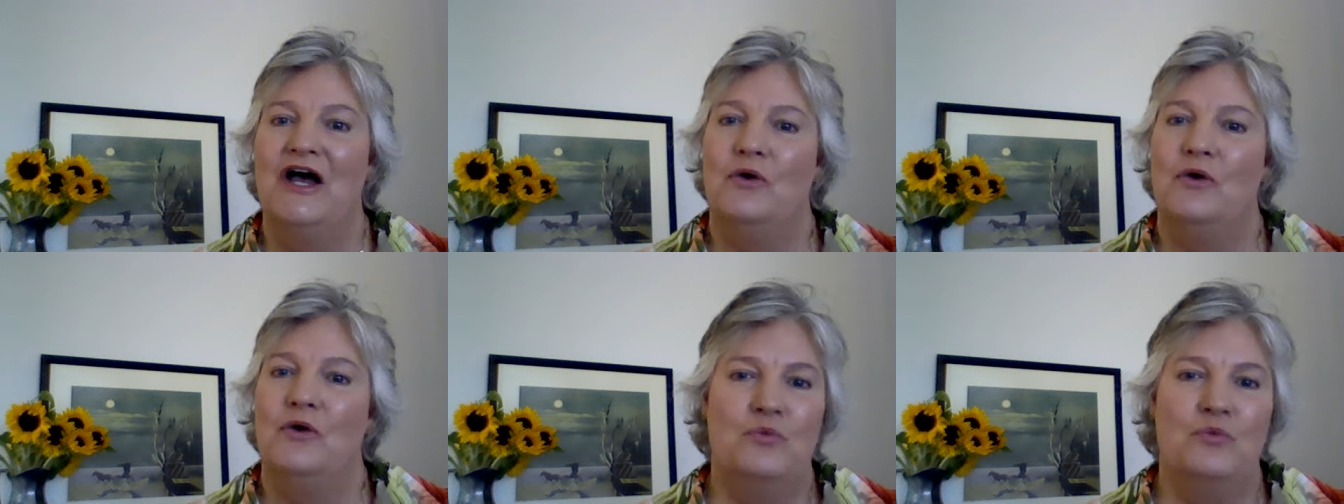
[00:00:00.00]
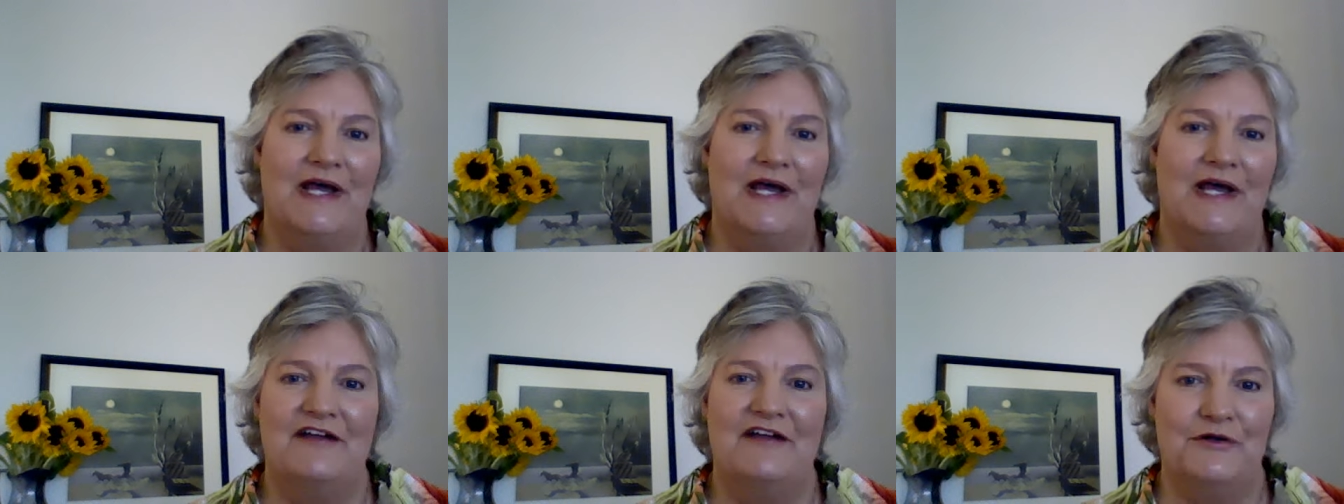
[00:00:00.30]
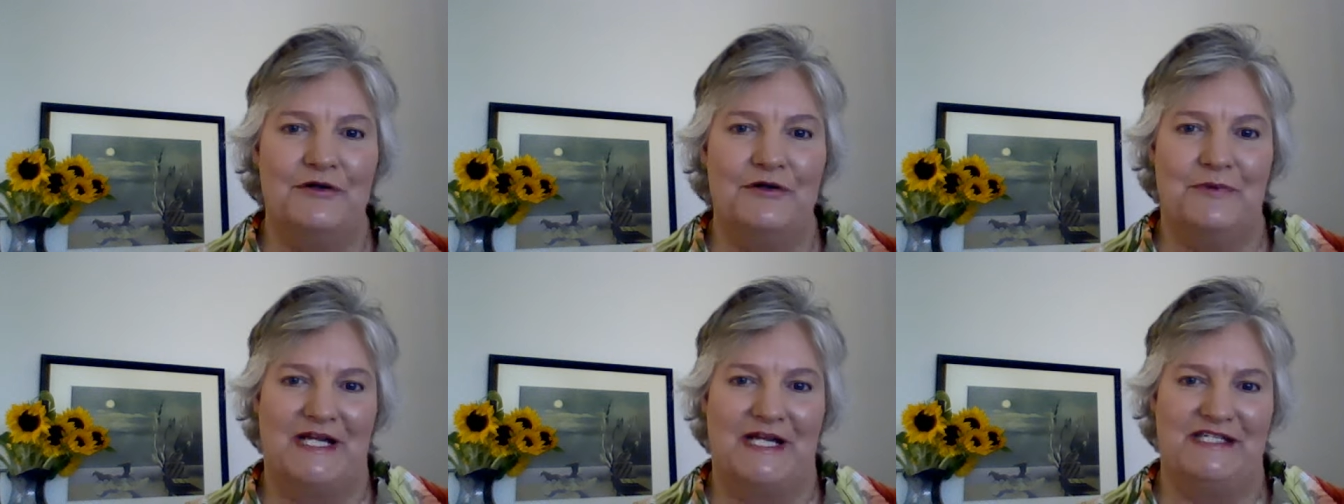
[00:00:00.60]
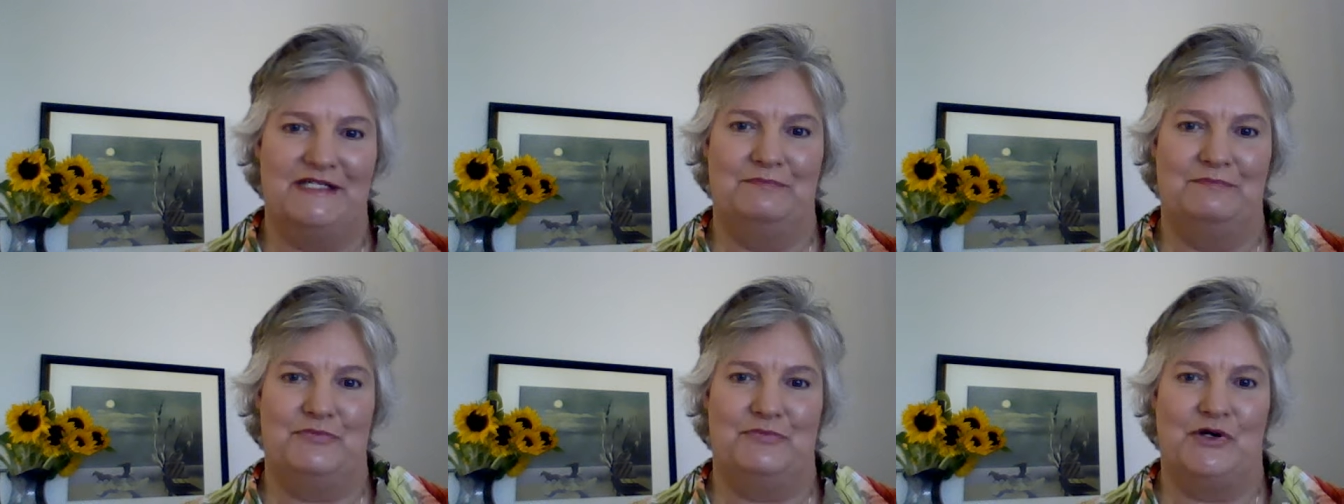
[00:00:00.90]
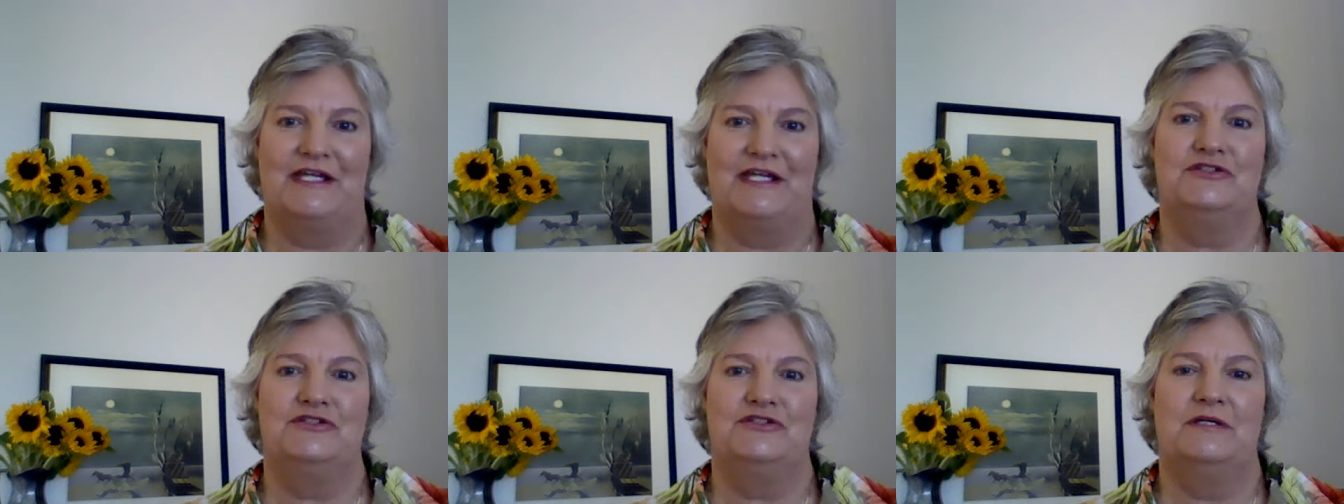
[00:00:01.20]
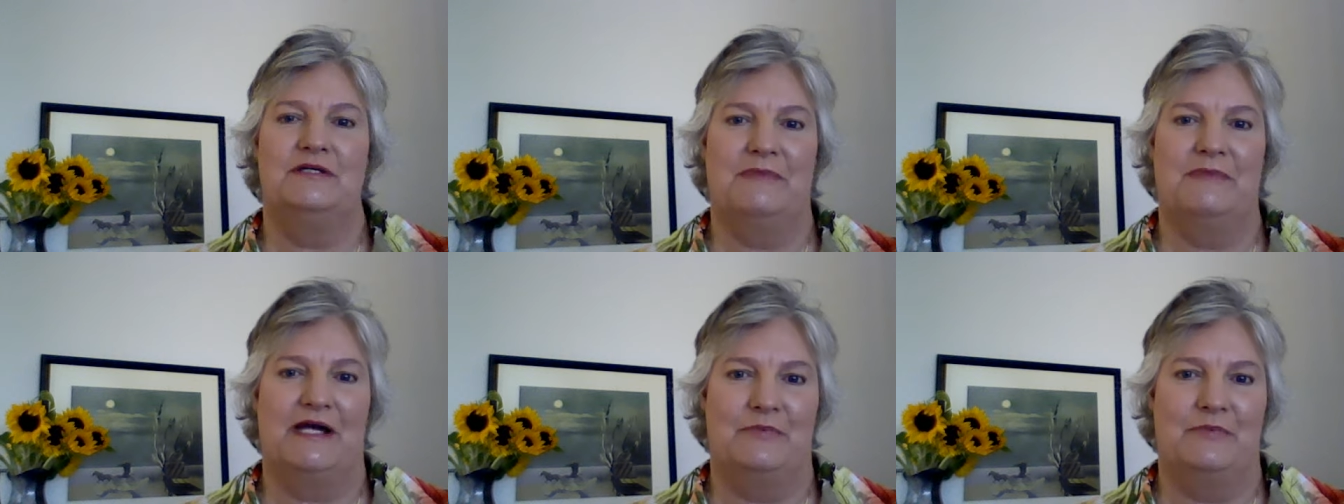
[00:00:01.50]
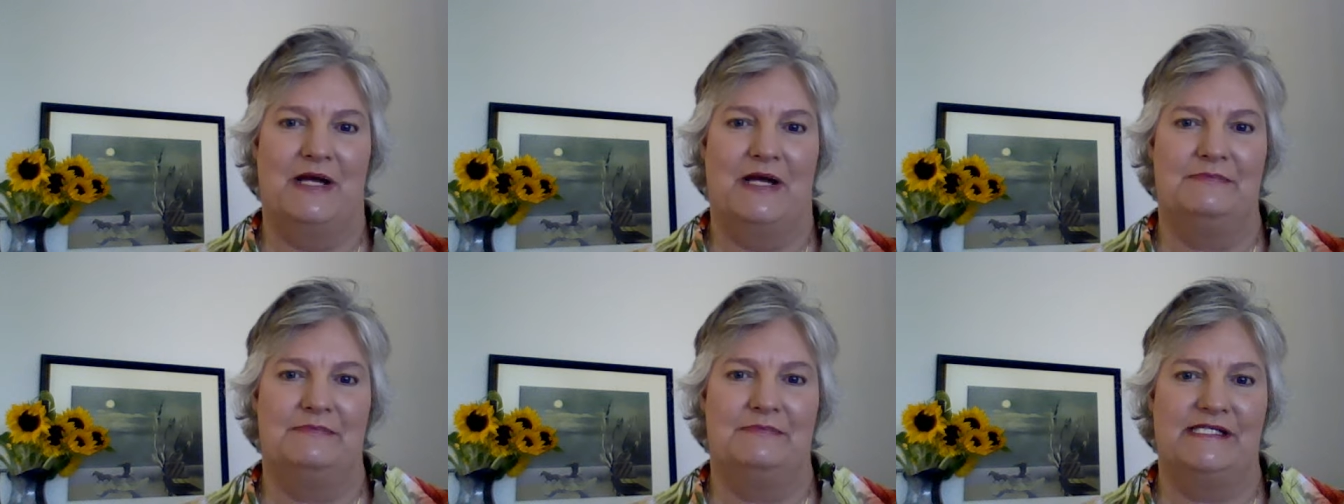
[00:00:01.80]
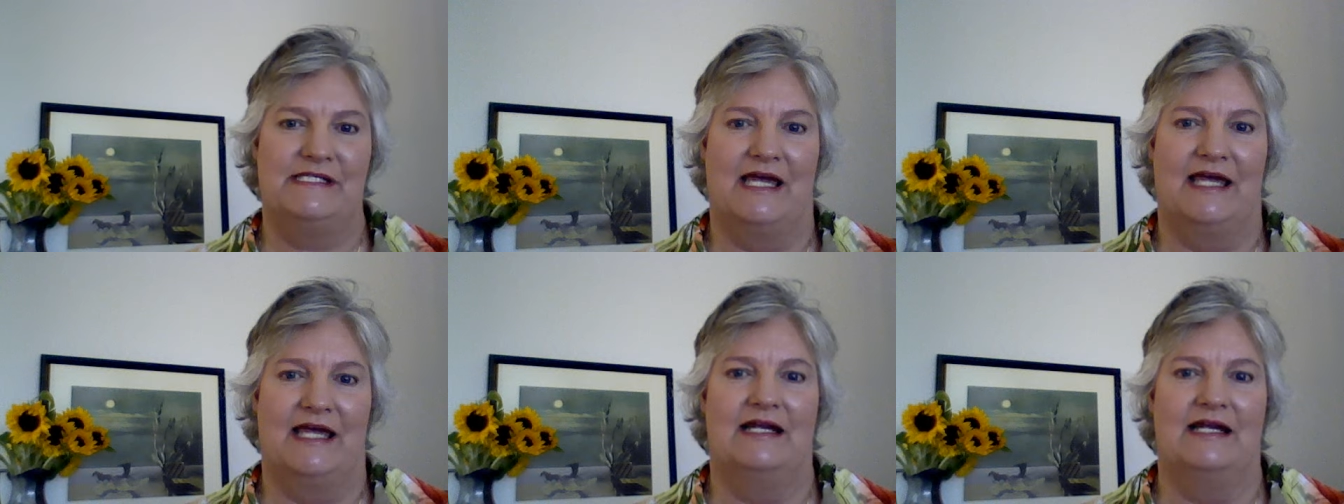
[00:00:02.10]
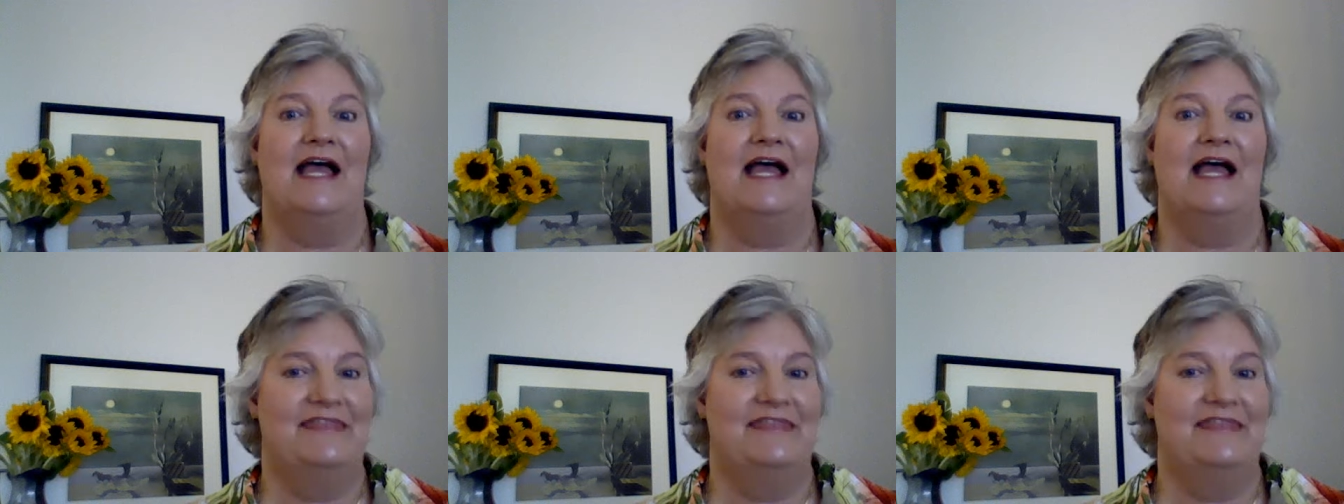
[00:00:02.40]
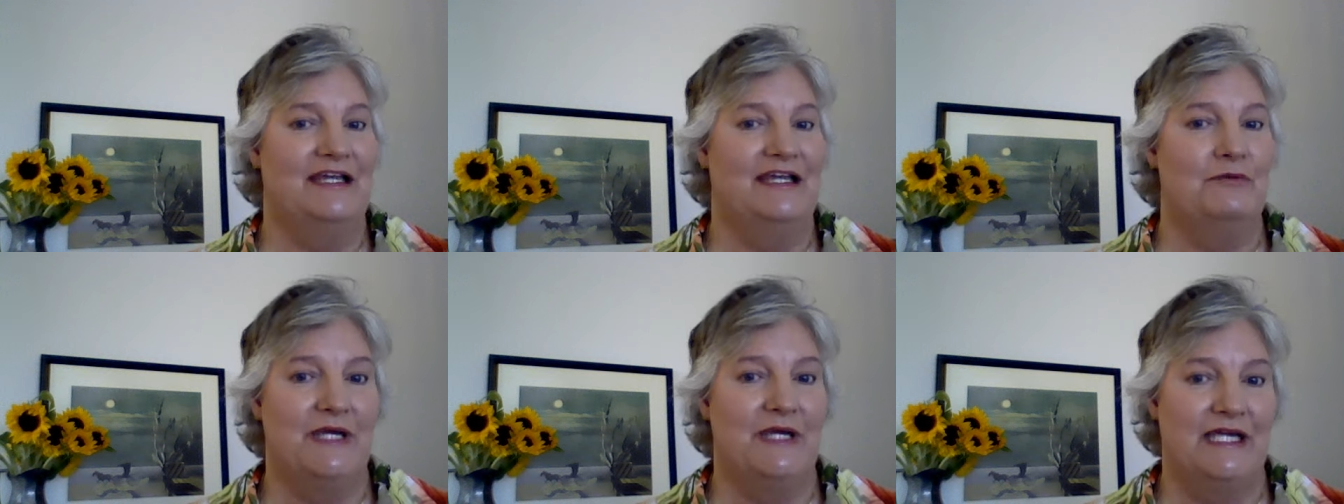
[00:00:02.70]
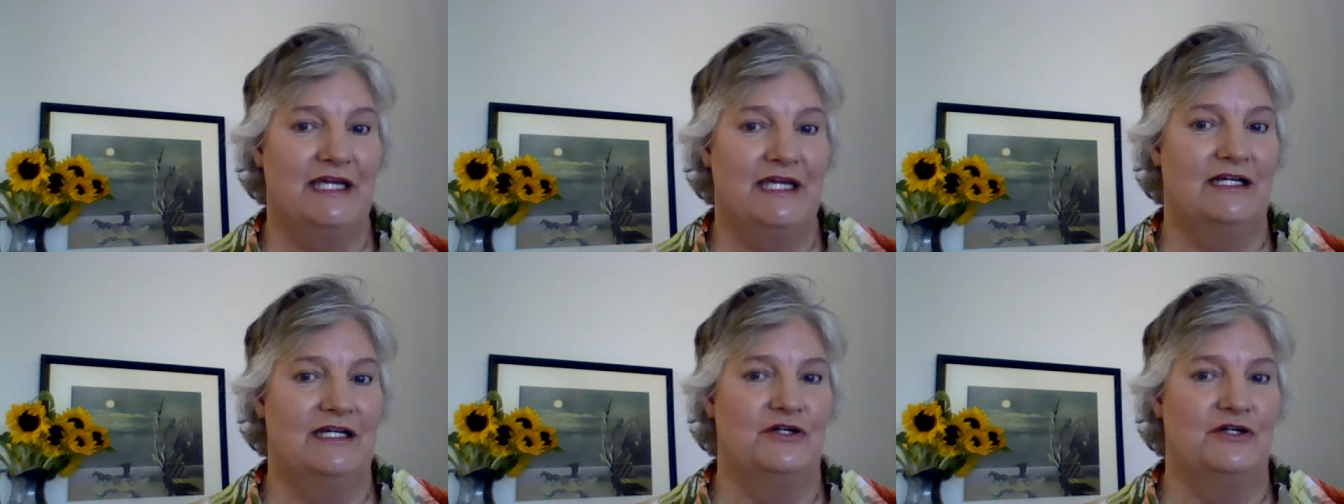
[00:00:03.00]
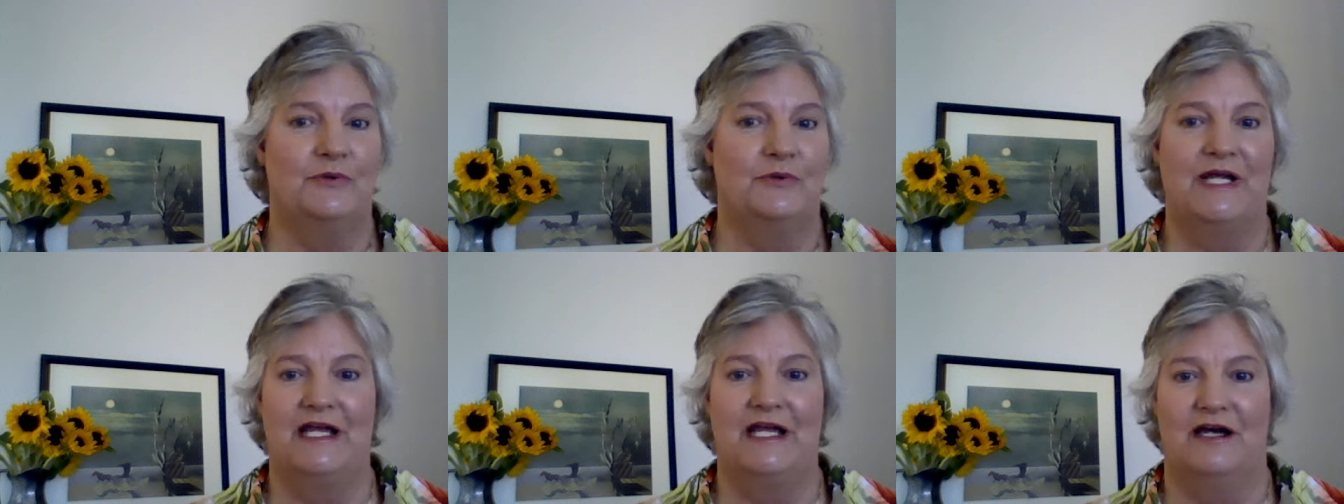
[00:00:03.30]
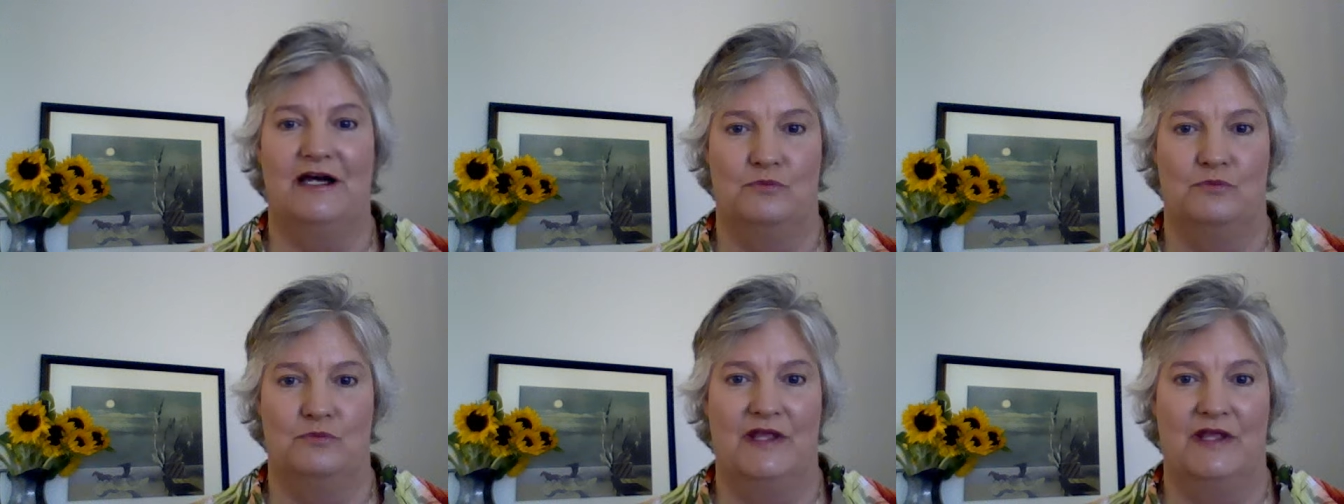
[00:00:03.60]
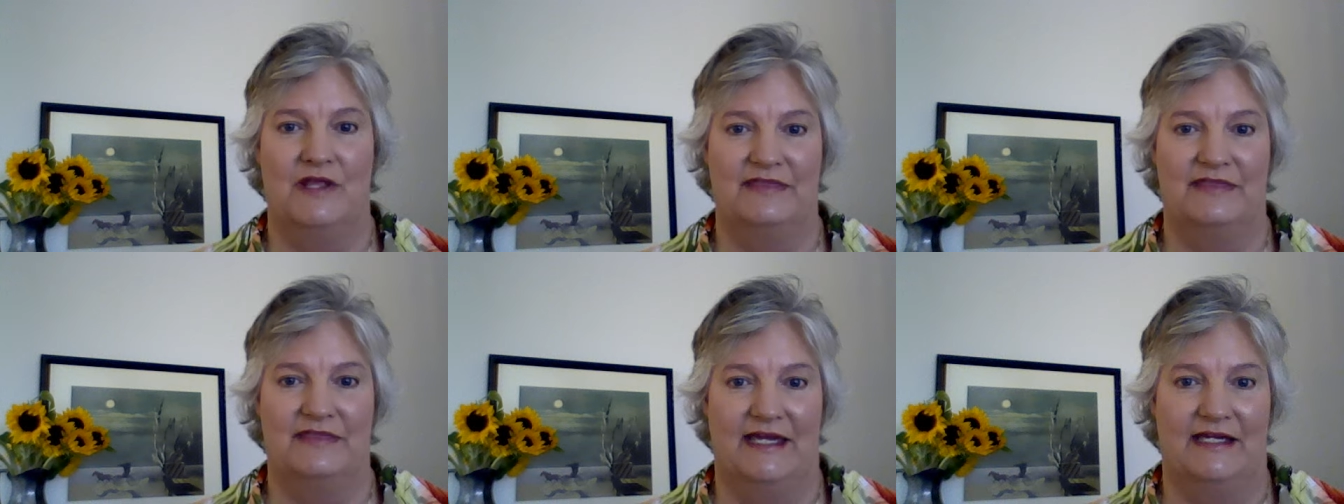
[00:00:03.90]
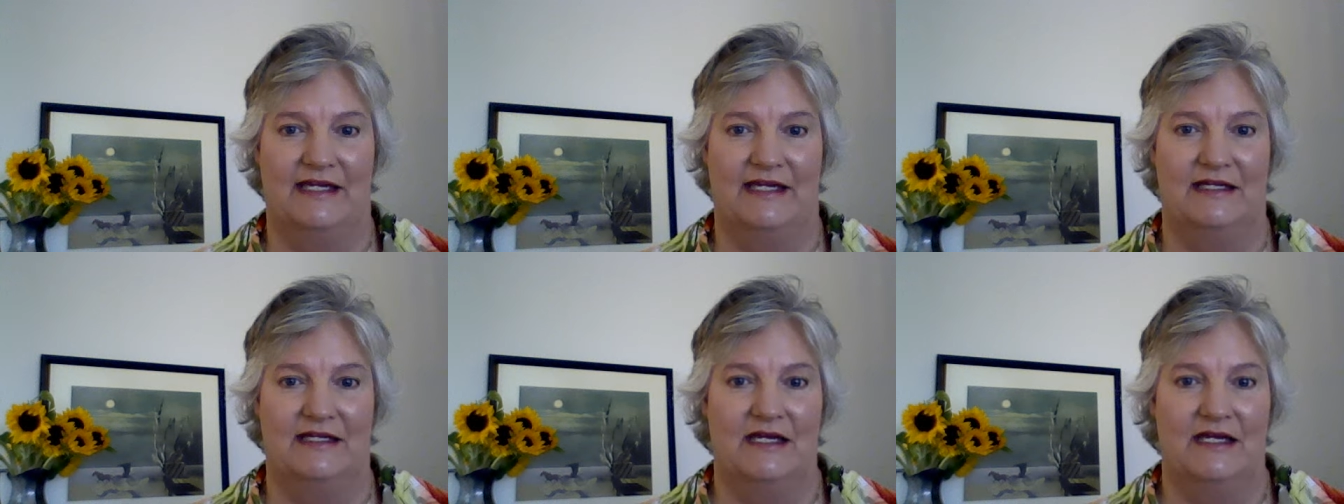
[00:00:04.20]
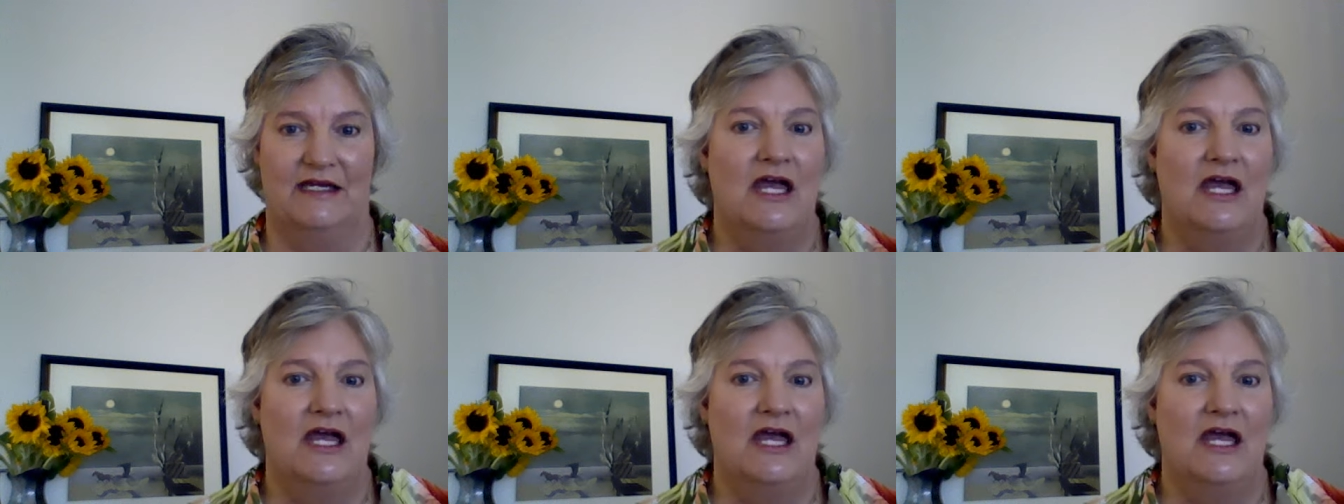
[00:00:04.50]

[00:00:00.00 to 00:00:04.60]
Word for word: Whatever reason brought you to my website, I think we can agree on one thing.